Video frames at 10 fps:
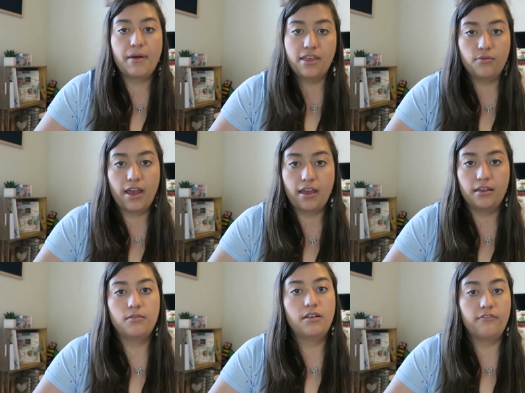by the
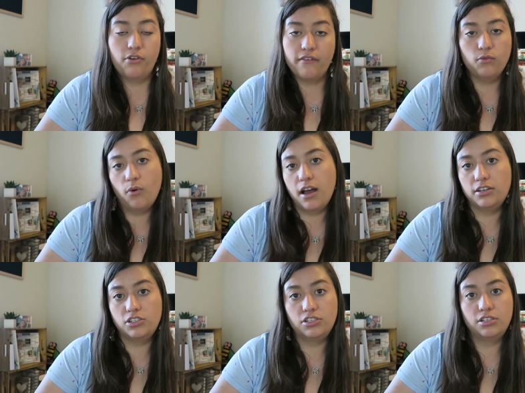way, if you haven't
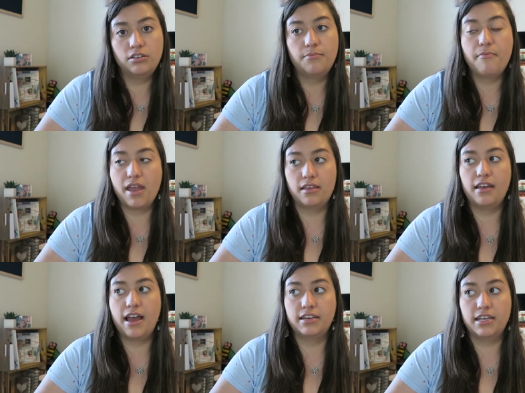watched Man in
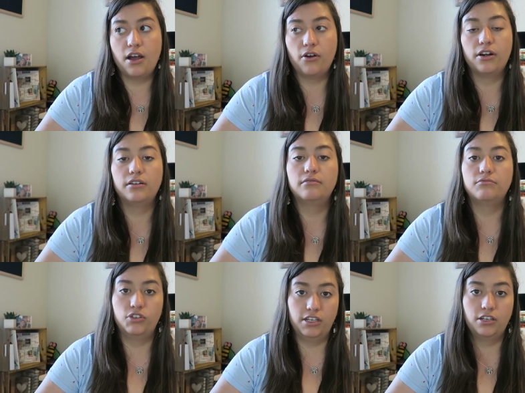the High Tower,
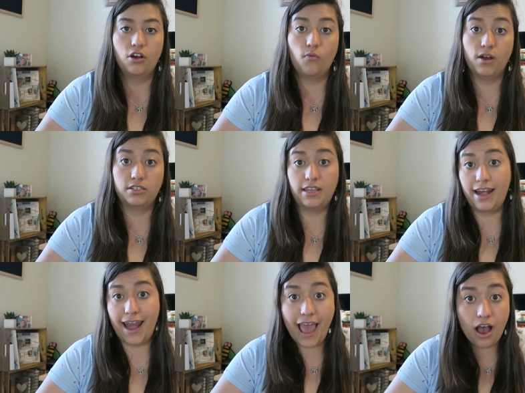you need to go and watch
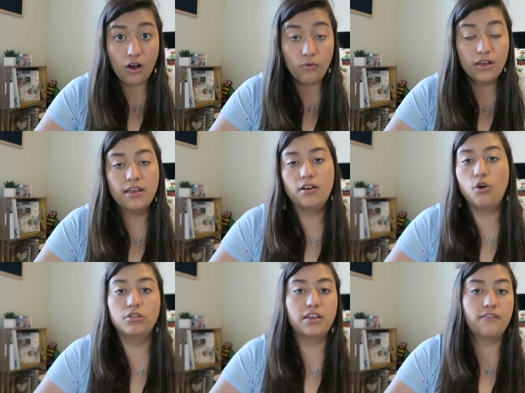that now.
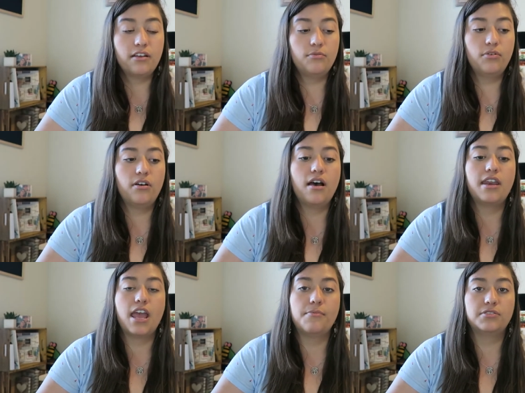Only available
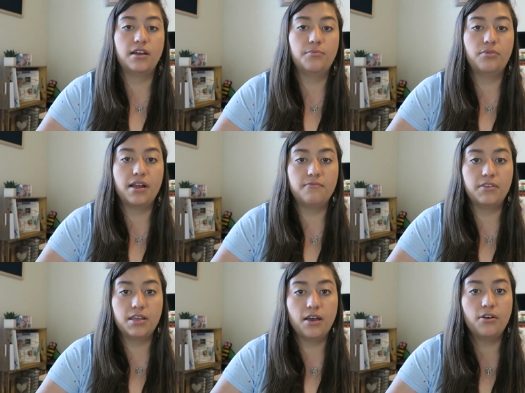on Amazon Prime
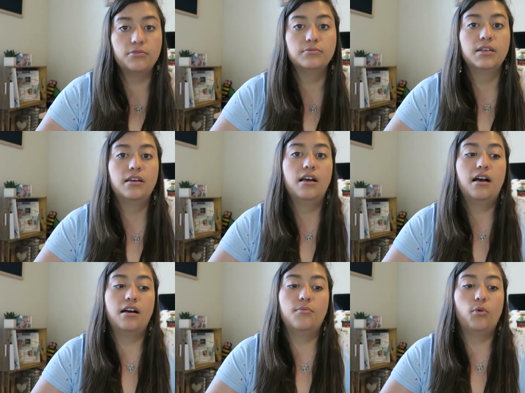Video.
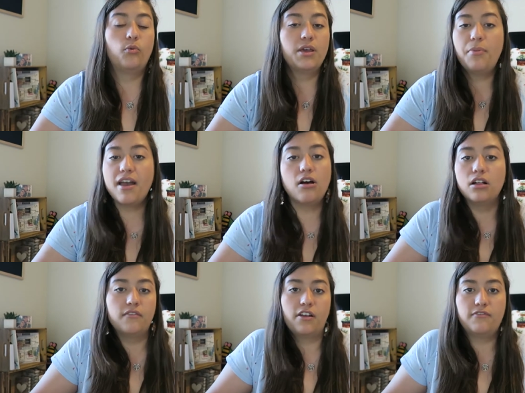Um, we buy
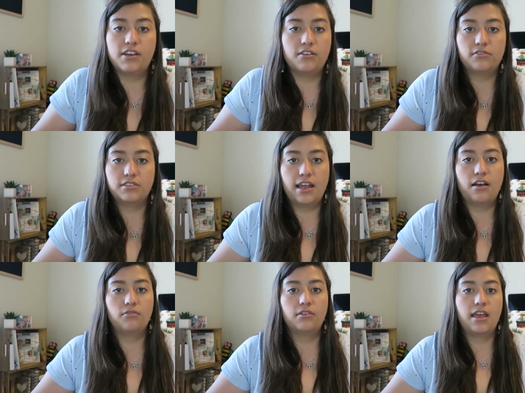all of our videos
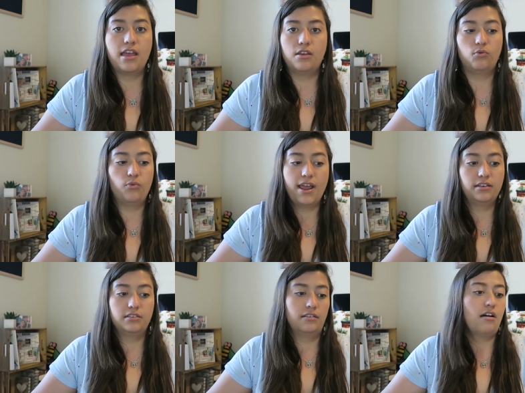now and
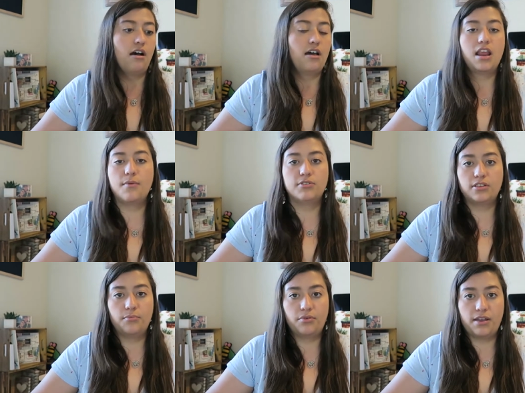rent on
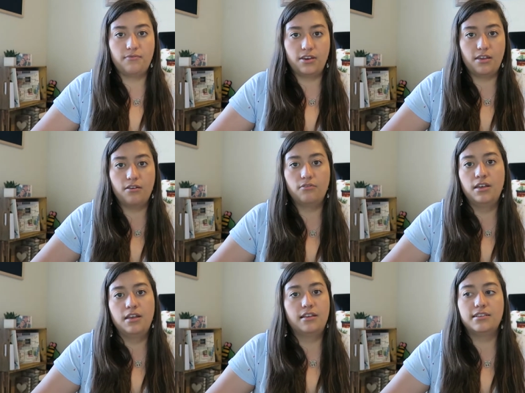Amazon Prime Video.
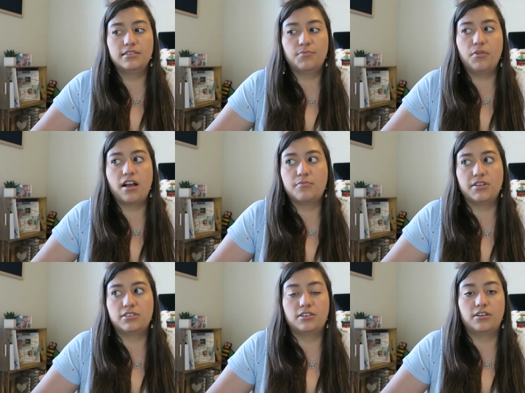Since
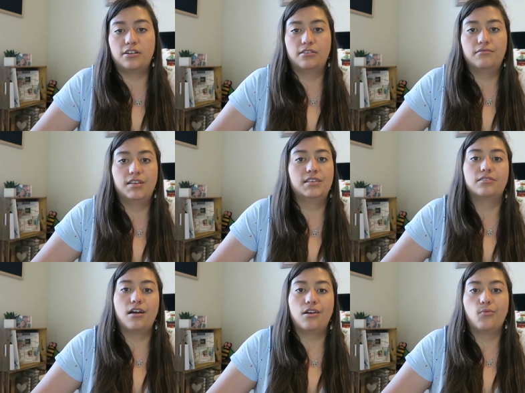Blockbuster
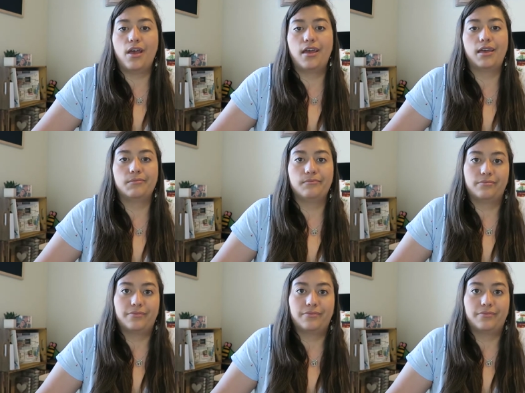has gone away,